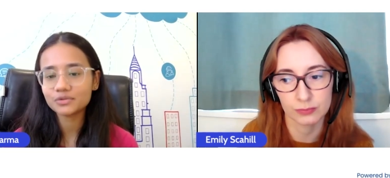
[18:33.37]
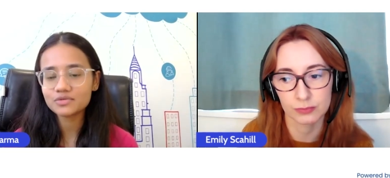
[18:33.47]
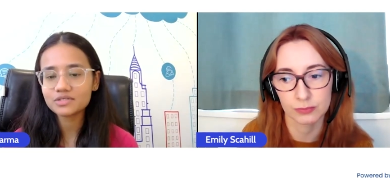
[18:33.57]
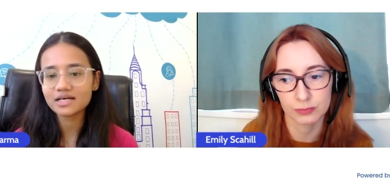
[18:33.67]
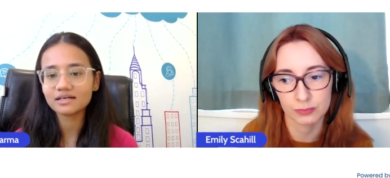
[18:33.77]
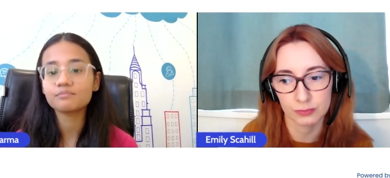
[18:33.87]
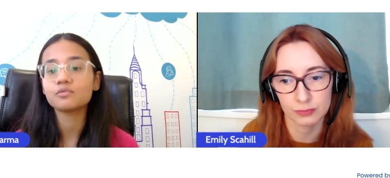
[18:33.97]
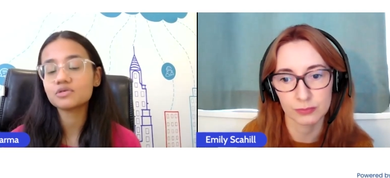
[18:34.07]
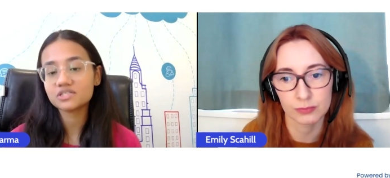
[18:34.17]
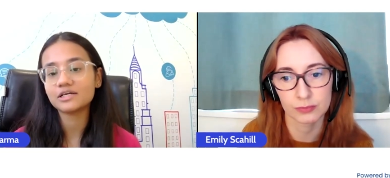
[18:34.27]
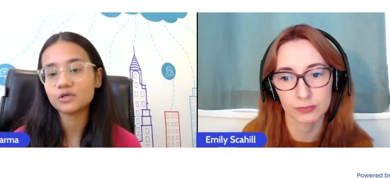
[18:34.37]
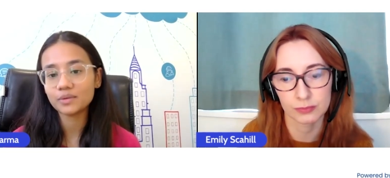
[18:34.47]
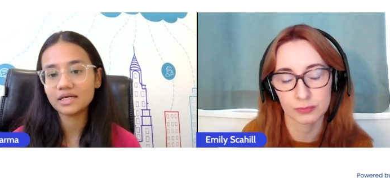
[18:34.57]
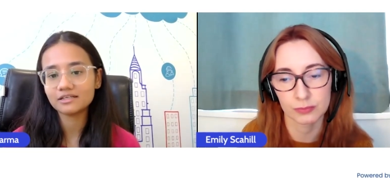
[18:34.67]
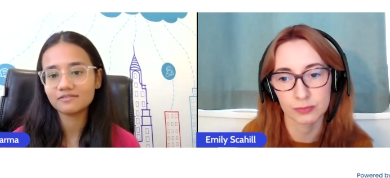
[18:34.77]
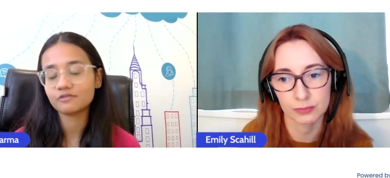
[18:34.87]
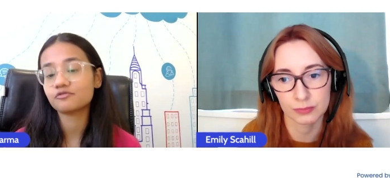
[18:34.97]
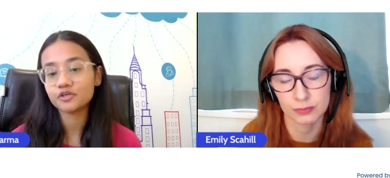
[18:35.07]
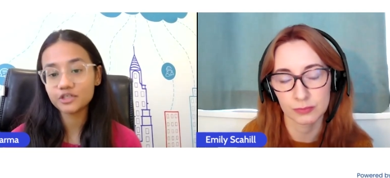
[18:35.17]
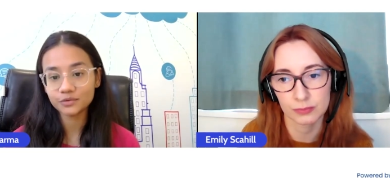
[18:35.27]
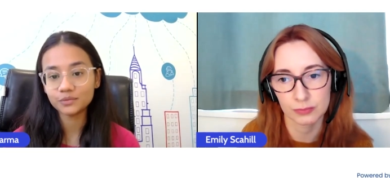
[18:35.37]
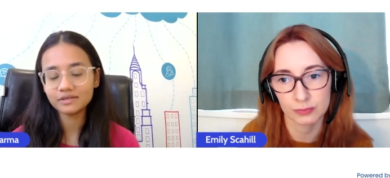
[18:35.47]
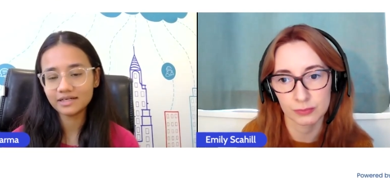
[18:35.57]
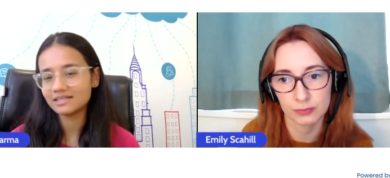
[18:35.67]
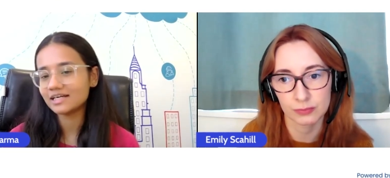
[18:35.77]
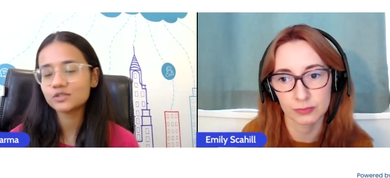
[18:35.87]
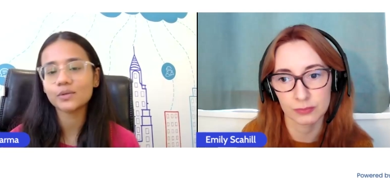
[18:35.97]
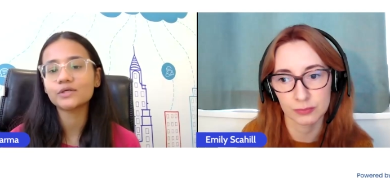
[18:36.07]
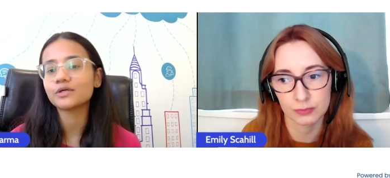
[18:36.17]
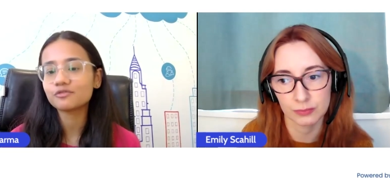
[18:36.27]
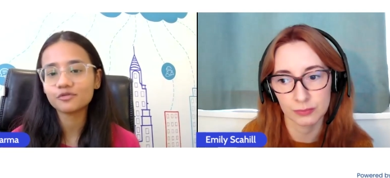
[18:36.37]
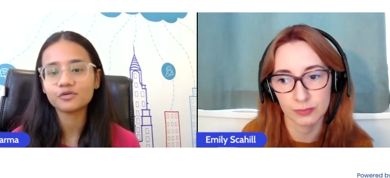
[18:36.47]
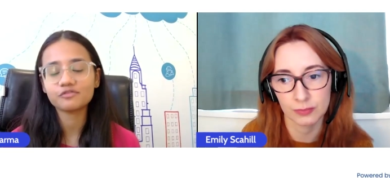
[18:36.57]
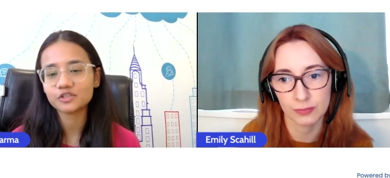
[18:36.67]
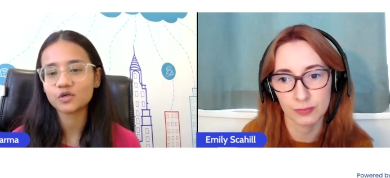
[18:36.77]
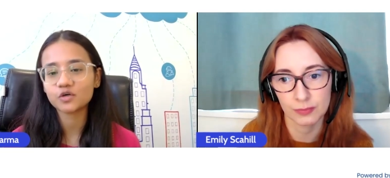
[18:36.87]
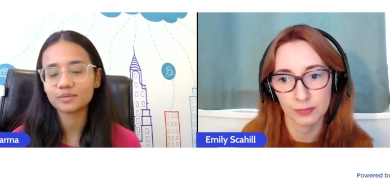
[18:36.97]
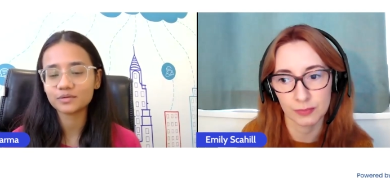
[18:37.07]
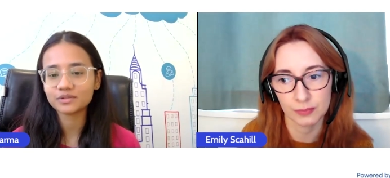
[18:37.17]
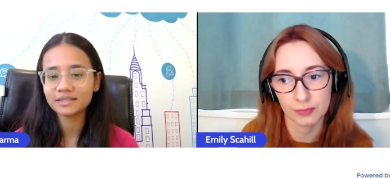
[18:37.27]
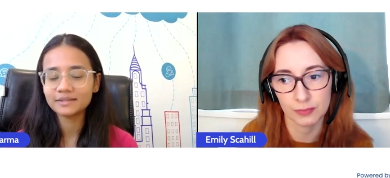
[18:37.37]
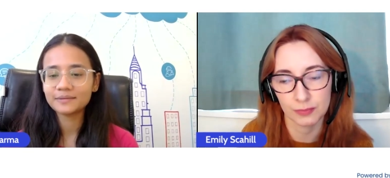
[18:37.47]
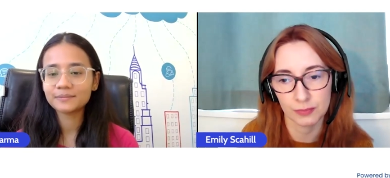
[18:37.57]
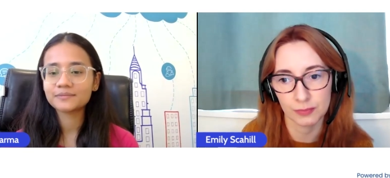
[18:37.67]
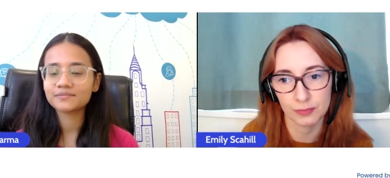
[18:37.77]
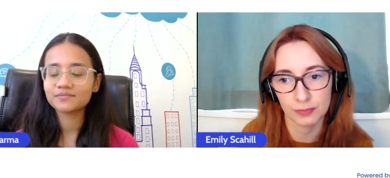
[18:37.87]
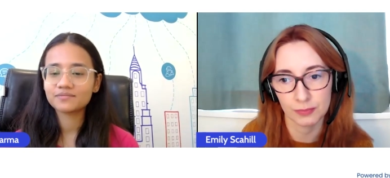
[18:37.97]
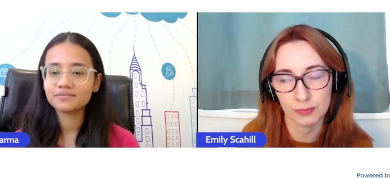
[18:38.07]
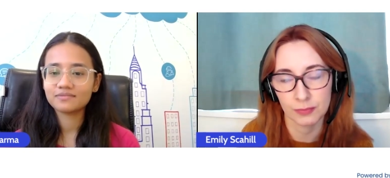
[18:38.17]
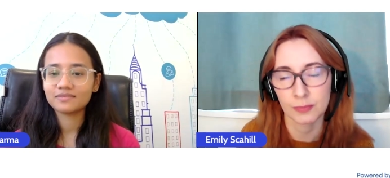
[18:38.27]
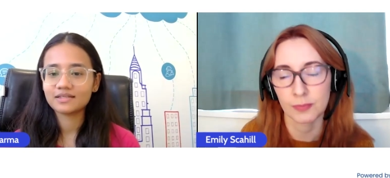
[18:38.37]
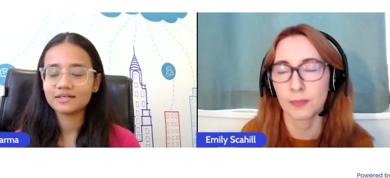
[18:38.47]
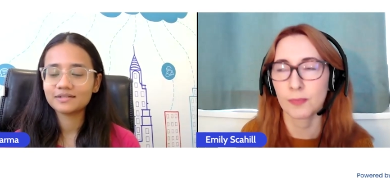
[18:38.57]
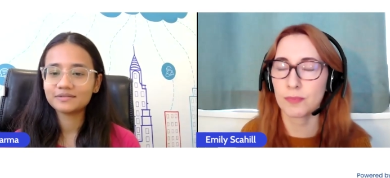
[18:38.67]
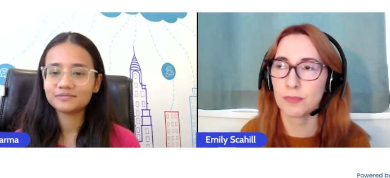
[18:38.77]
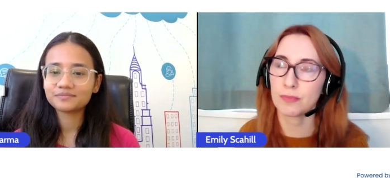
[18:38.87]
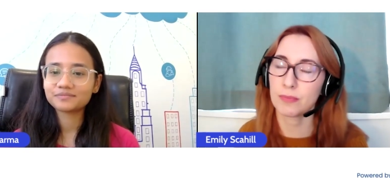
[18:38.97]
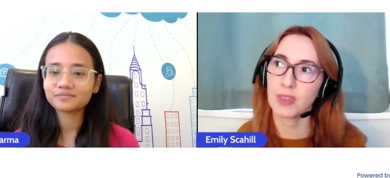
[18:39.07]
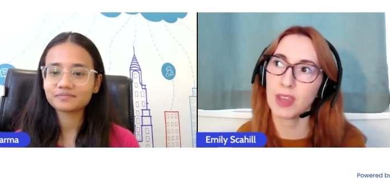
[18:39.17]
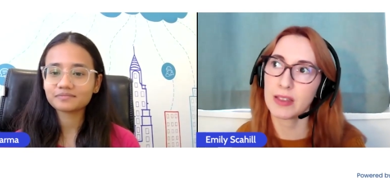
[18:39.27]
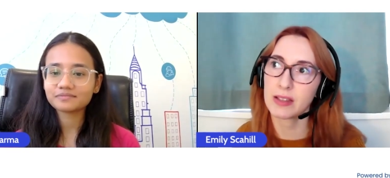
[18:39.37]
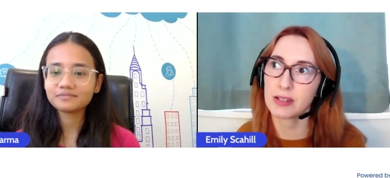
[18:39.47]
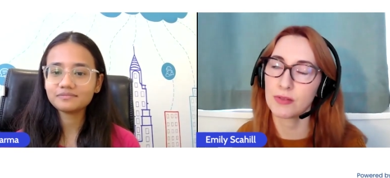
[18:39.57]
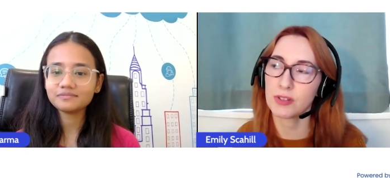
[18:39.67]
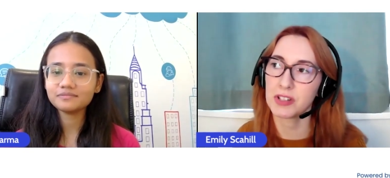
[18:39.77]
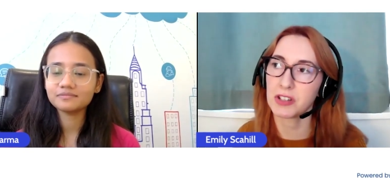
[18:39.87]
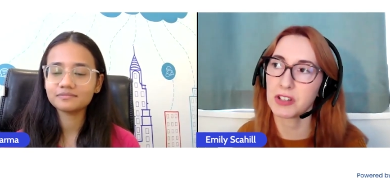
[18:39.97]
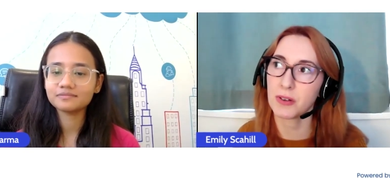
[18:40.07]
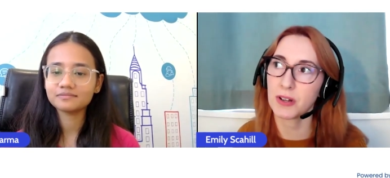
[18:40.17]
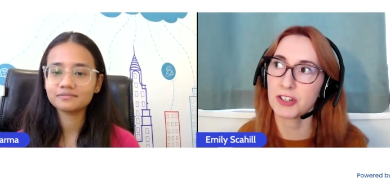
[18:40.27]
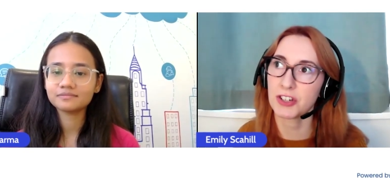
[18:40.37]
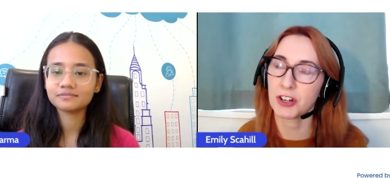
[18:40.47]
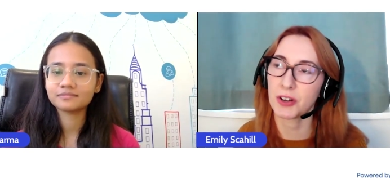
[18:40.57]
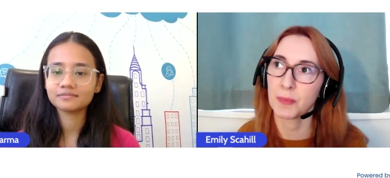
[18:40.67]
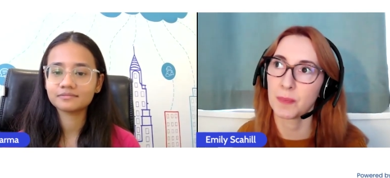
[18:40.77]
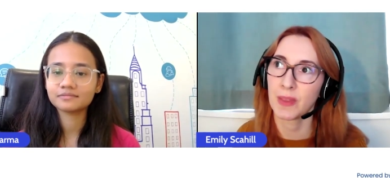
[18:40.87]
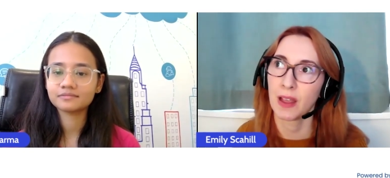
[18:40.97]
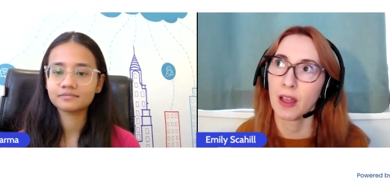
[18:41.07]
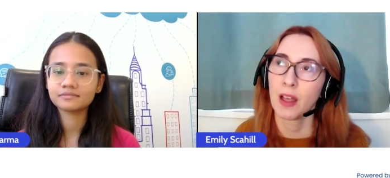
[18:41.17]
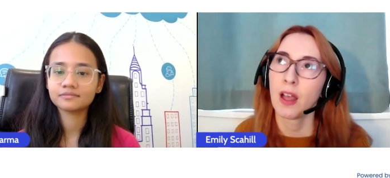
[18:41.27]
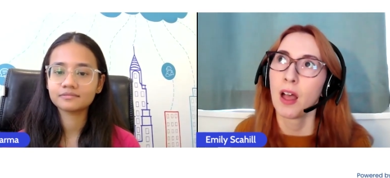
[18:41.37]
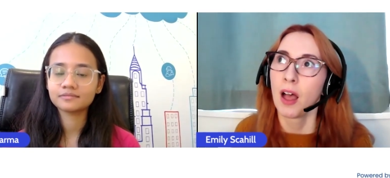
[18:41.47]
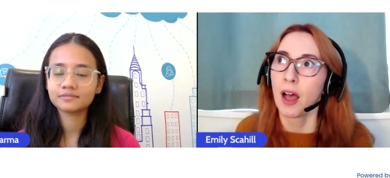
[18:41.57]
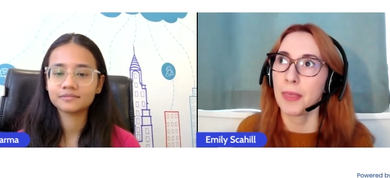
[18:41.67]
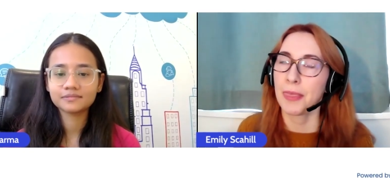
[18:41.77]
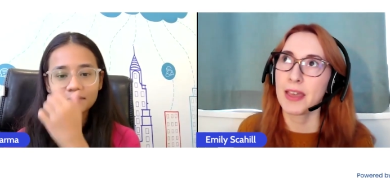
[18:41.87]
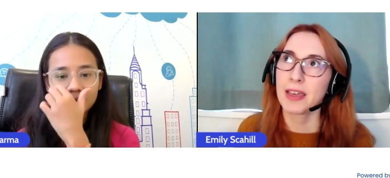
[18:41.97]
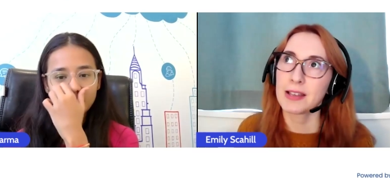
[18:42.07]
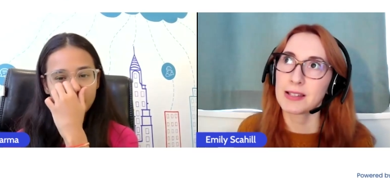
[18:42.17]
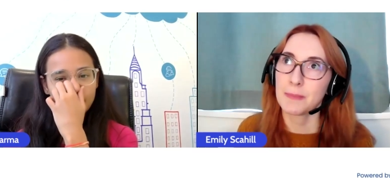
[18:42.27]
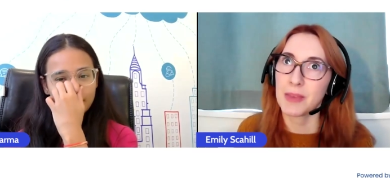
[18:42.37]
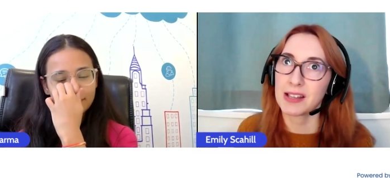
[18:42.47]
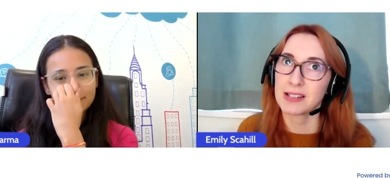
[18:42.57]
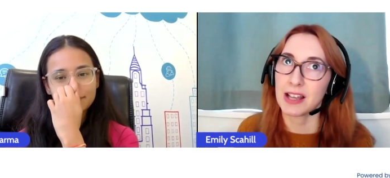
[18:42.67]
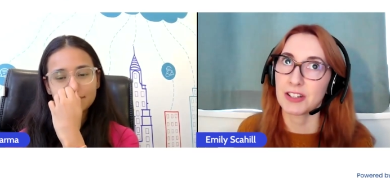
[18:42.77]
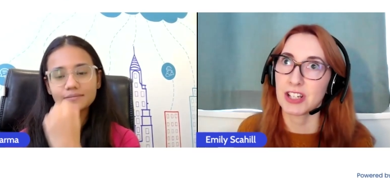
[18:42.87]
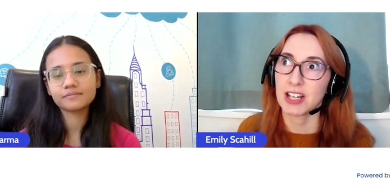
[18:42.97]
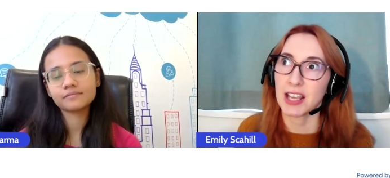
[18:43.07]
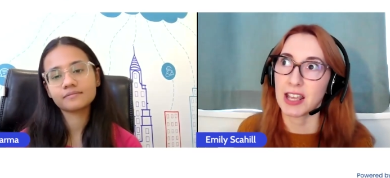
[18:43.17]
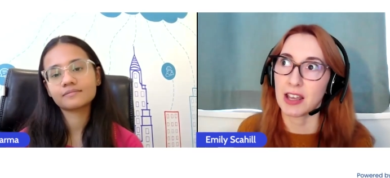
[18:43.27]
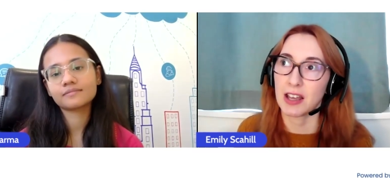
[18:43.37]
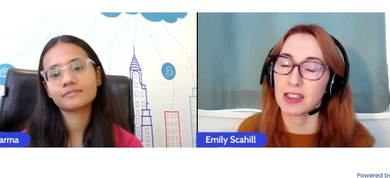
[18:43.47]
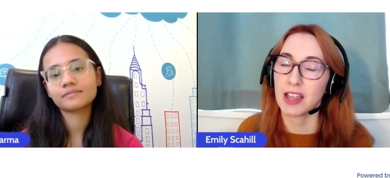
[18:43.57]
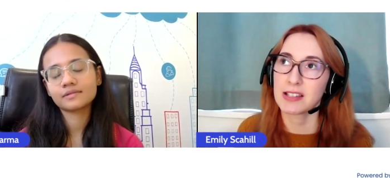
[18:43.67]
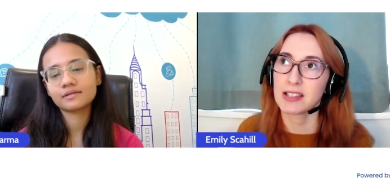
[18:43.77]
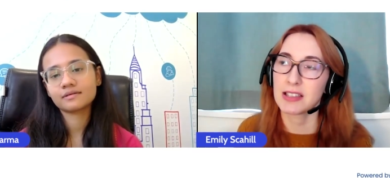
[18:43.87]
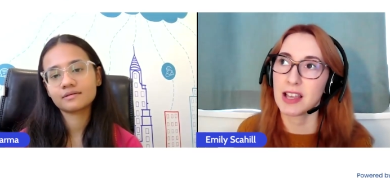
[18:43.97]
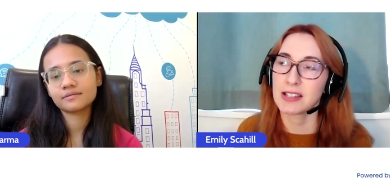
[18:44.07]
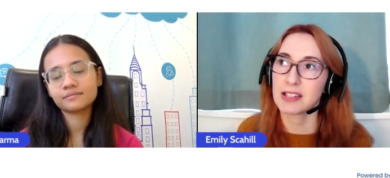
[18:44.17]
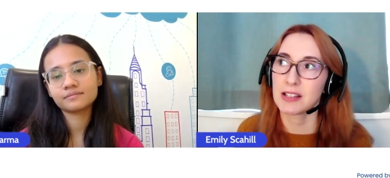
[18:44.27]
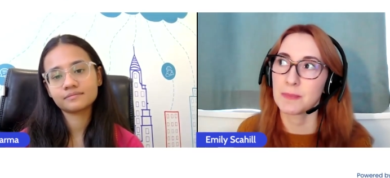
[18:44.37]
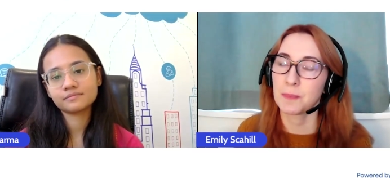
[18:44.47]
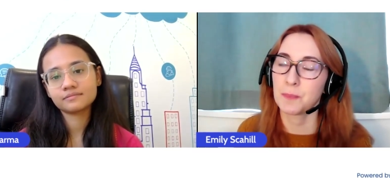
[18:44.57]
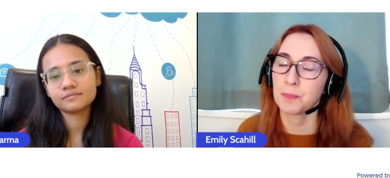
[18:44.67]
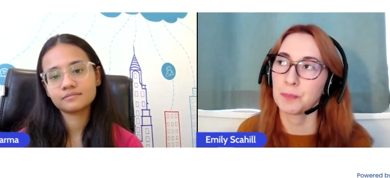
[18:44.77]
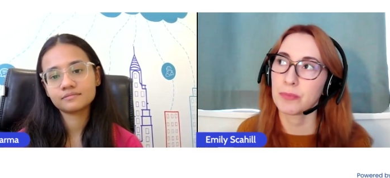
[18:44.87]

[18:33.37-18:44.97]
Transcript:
Speaker 1: or used that are most innovative like for you in like 2024 if you talk about
Speaker 2: hmm, yeah that's a really good question I think it's a mix actually. There's there's um